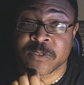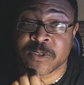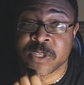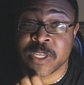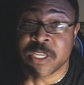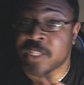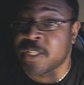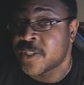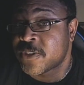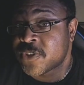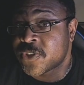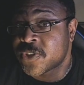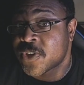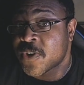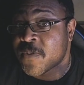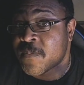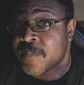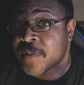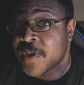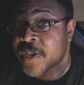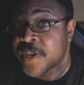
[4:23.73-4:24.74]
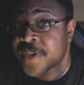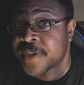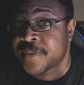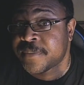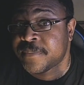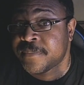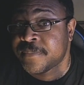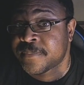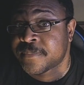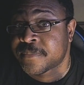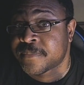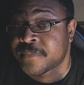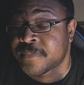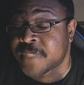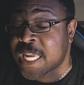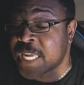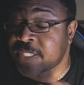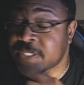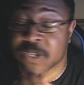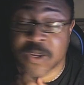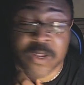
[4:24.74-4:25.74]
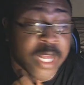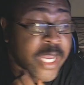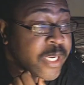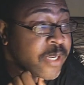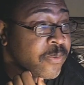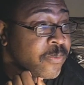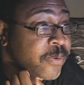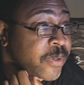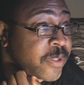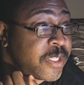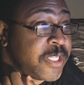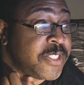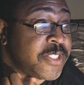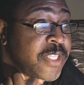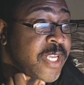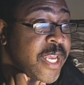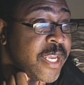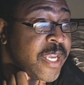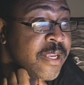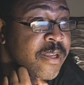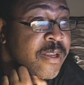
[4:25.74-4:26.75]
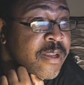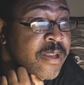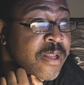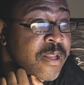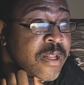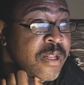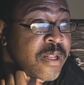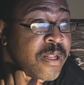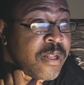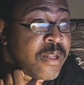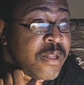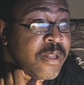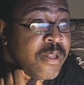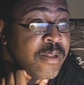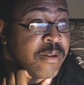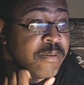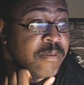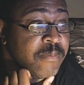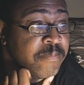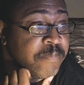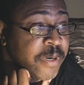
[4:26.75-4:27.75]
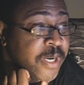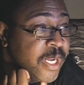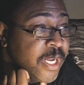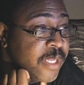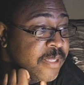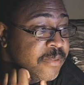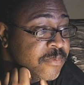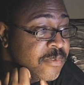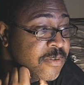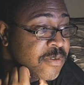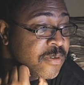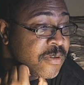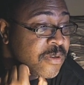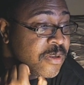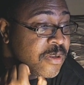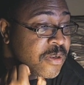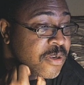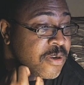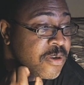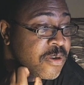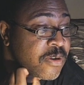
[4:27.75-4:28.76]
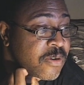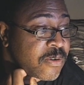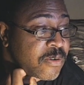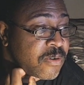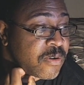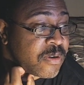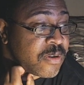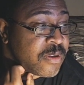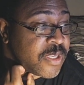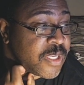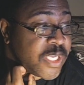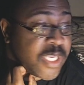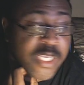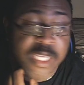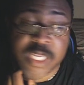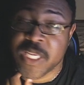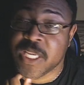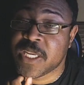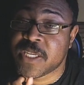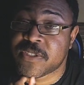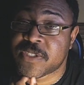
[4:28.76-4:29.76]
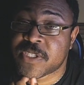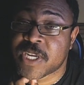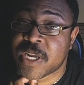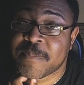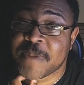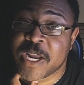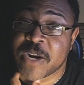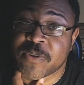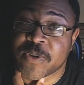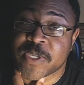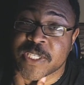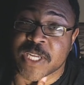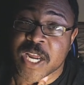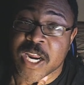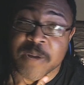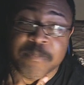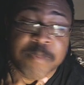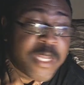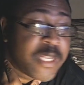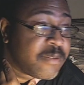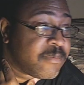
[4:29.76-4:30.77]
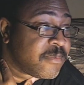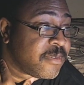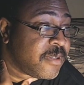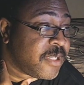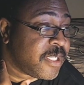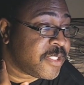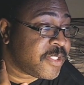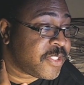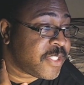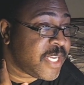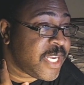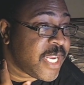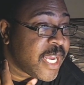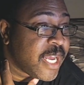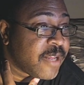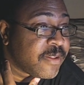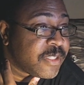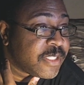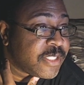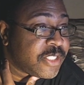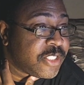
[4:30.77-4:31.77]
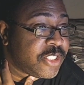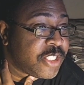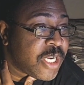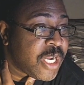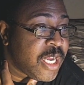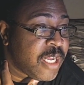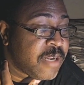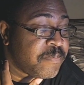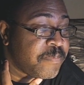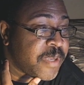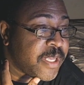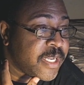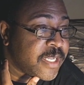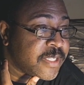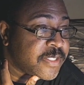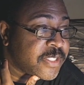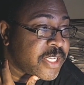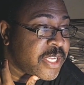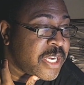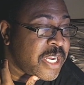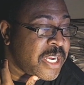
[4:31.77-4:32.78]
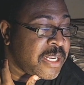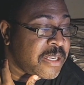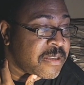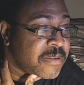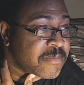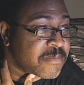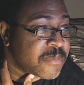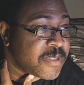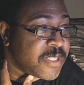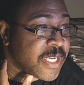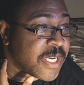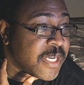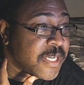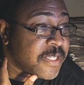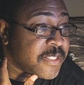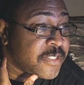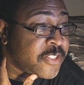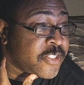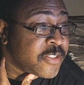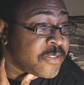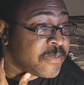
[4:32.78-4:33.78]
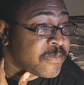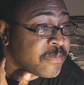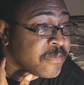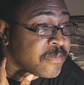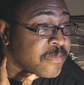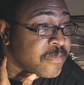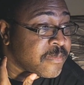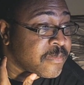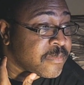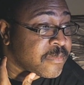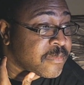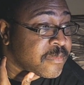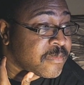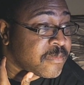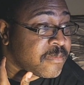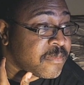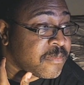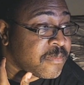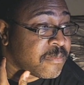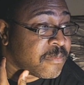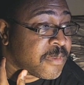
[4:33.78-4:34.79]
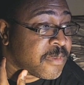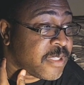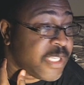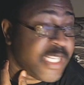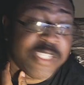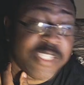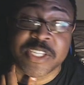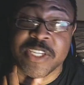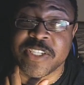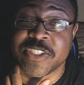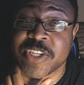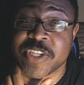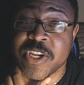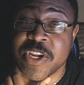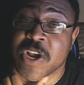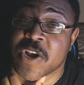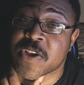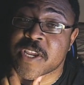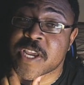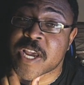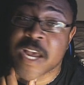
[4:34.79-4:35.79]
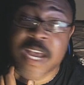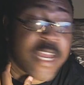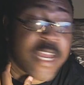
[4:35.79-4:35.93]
then so be it. That's all I can really say. But he's come out of retirement. Let's see how this John Penisini does. At least he's a young guy.